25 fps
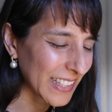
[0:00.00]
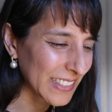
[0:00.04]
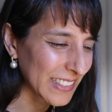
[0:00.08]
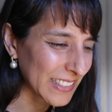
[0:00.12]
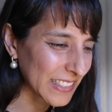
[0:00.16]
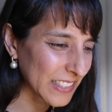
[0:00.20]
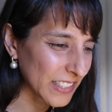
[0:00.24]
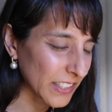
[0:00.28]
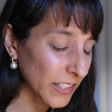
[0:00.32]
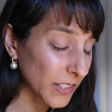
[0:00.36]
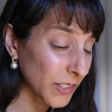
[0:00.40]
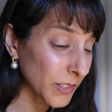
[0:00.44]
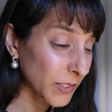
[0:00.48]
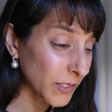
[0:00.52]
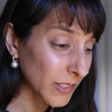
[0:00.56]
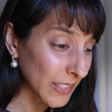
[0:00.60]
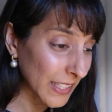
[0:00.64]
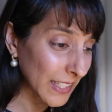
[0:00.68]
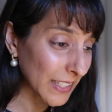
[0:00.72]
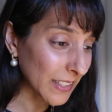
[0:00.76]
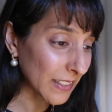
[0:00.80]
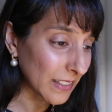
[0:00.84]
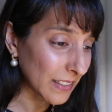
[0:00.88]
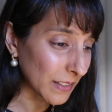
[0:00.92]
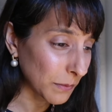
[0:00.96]
So
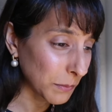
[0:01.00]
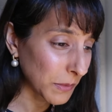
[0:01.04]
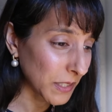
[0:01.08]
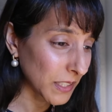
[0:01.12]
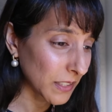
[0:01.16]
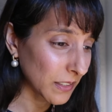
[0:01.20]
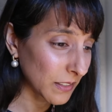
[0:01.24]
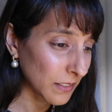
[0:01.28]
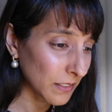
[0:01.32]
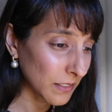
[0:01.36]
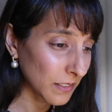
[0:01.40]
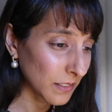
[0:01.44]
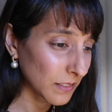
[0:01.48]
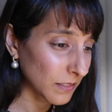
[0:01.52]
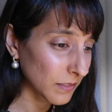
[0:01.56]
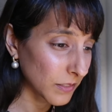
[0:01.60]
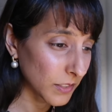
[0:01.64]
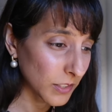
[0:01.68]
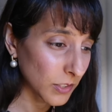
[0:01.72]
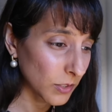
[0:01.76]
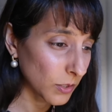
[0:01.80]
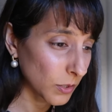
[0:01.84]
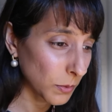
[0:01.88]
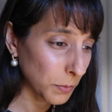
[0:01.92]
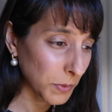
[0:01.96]
yeah, I mean,
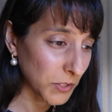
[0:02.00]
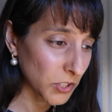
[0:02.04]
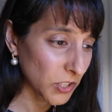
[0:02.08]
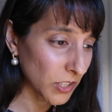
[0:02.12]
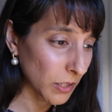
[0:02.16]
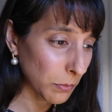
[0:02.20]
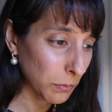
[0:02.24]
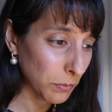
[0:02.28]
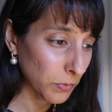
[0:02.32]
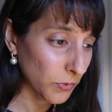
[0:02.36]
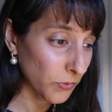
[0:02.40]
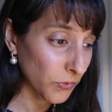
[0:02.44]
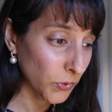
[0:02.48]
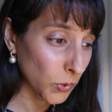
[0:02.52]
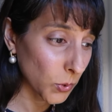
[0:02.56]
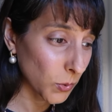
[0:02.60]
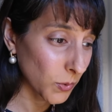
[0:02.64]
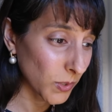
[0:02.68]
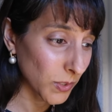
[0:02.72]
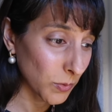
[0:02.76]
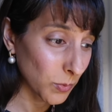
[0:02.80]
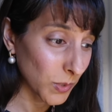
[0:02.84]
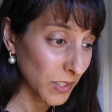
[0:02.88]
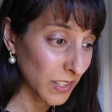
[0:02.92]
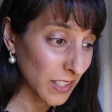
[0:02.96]
you could be jumped
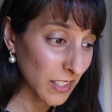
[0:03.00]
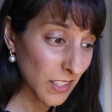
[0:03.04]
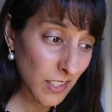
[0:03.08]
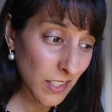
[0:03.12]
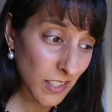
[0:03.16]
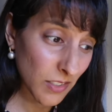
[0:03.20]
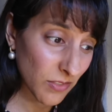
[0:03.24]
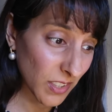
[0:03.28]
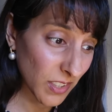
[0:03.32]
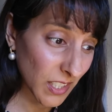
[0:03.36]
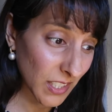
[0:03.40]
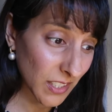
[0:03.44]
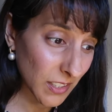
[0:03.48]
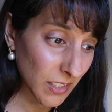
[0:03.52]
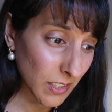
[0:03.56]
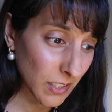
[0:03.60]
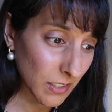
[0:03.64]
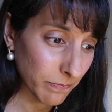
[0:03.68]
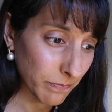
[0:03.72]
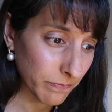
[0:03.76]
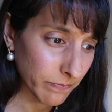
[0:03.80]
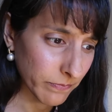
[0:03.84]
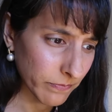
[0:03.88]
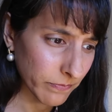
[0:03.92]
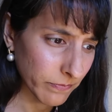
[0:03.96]
forward with this event.
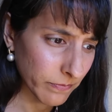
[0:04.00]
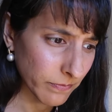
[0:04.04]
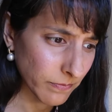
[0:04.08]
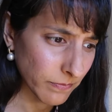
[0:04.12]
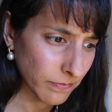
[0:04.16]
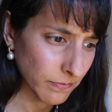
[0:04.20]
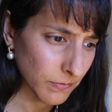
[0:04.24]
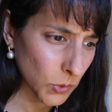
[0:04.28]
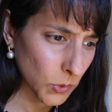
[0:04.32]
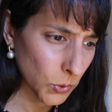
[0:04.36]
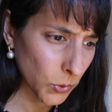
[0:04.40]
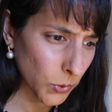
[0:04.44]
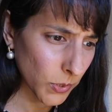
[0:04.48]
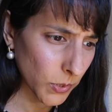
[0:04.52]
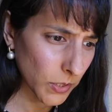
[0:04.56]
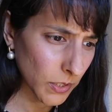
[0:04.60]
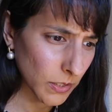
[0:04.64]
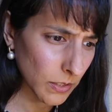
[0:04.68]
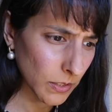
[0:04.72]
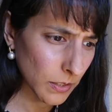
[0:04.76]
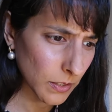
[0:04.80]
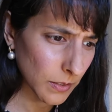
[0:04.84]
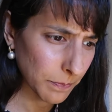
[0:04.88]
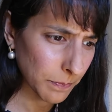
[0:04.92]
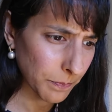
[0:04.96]

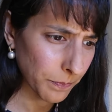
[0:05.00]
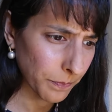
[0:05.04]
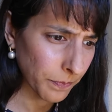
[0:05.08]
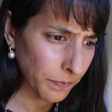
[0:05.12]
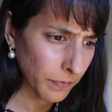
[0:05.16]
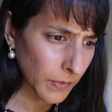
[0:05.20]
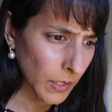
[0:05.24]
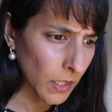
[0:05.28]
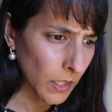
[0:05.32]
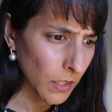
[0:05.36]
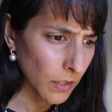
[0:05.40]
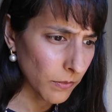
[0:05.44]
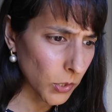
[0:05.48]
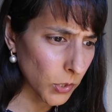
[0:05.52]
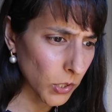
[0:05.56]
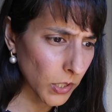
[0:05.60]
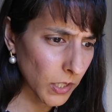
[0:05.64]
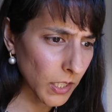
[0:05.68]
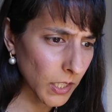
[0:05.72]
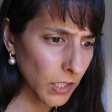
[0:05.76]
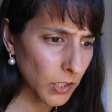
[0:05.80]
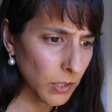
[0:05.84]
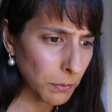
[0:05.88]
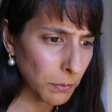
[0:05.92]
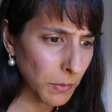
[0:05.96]
Taurus. I've got
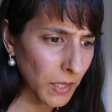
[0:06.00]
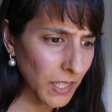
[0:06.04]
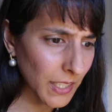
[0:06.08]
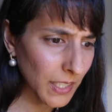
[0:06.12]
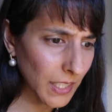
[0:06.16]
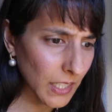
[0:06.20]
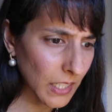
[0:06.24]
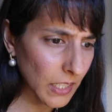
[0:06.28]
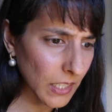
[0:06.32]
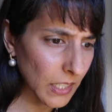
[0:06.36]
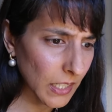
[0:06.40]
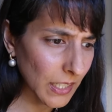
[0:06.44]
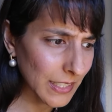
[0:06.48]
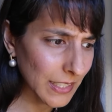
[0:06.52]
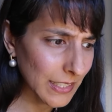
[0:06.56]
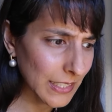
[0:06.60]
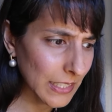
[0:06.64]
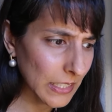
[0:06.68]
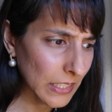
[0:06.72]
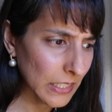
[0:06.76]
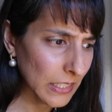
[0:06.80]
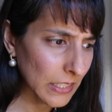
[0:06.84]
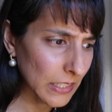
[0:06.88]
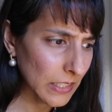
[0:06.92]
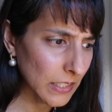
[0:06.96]
here, you might get
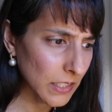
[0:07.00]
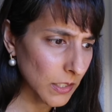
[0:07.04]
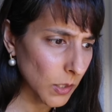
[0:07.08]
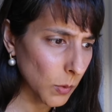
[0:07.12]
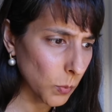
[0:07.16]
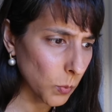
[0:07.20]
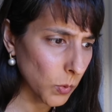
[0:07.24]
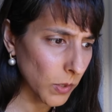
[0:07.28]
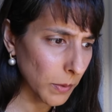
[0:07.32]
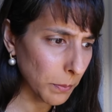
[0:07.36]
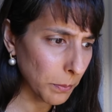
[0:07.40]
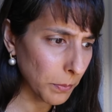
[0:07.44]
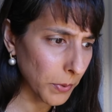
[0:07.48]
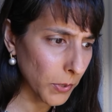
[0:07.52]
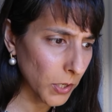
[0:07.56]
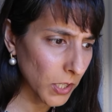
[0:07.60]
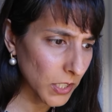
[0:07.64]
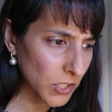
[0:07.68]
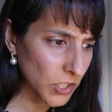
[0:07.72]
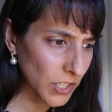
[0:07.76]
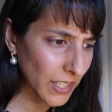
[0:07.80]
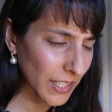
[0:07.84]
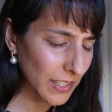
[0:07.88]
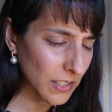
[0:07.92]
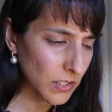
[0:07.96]
ideas on what
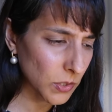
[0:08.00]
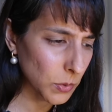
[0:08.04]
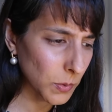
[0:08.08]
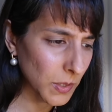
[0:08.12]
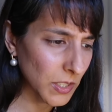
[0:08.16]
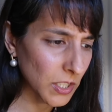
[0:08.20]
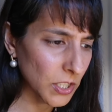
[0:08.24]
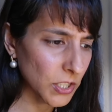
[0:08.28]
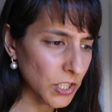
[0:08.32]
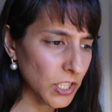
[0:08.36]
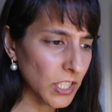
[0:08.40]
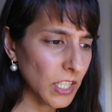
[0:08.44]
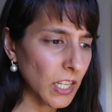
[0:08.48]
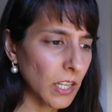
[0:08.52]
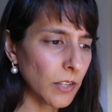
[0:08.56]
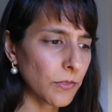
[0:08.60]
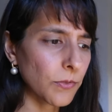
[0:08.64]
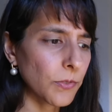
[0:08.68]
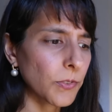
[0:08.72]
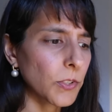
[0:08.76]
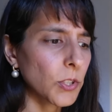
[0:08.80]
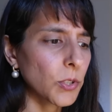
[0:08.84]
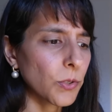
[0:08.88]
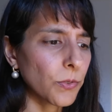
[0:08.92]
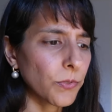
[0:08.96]
projects to initiate
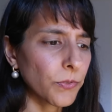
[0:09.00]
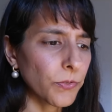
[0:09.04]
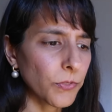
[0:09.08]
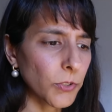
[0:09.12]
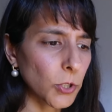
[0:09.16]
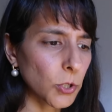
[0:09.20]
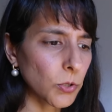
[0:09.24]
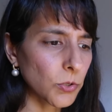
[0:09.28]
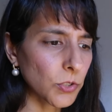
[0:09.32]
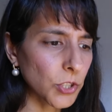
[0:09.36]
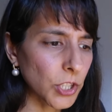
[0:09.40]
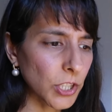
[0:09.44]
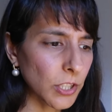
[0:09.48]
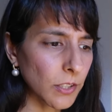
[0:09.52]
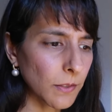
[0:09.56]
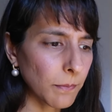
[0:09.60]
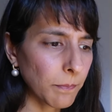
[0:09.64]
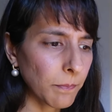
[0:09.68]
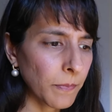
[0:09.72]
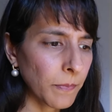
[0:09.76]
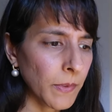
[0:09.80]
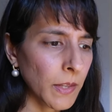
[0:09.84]
for your future.